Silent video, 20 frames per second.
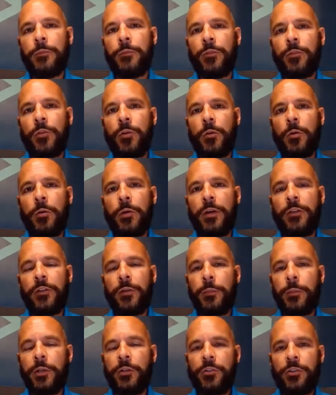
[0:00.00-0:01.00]
So, as
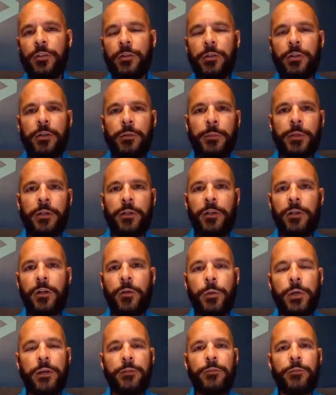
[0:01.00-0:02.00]
I mentioned a minute ago,
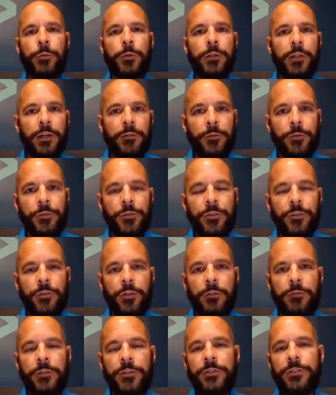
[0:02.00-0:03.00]
we have three levels of
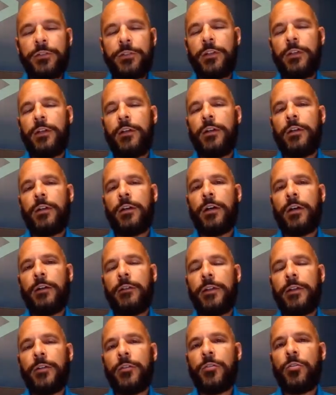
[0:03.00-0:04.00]
service.
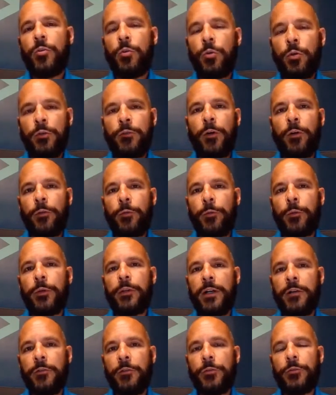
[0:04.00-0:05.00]
In two of our three
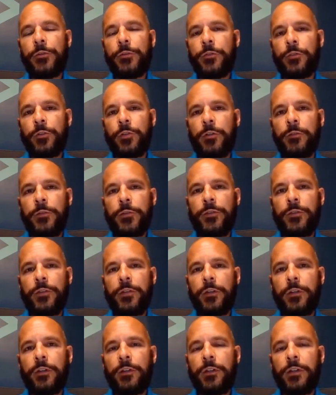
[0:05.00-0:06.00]
levels of service
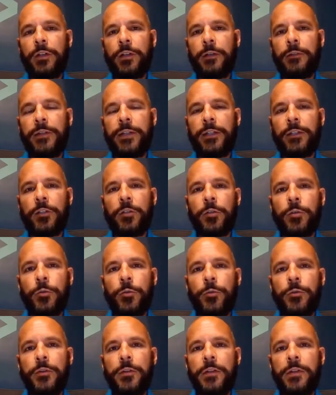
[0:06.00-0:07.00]
that
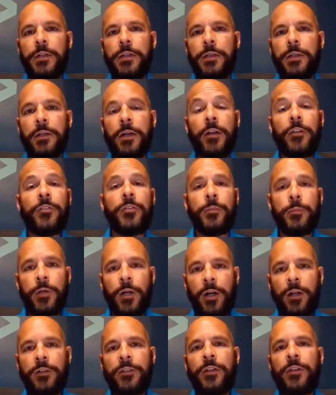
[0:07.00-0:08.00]
include the custom
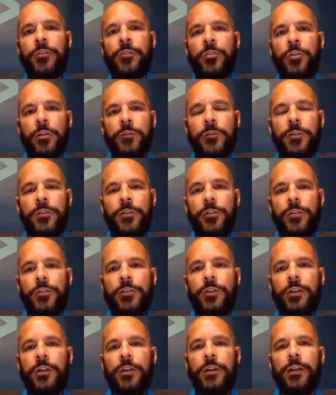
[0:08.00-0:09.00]
content services,